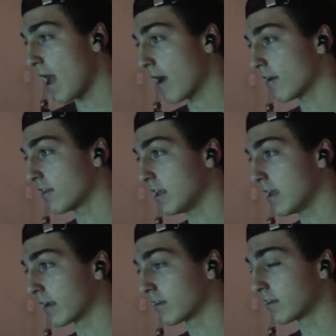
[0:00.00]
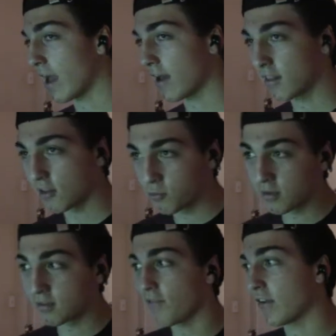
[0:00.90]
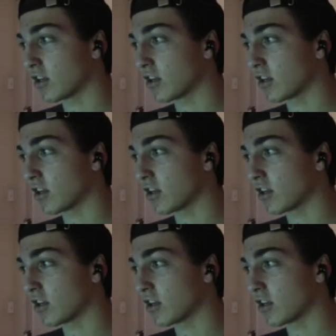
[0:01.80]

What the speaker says: Out of the specific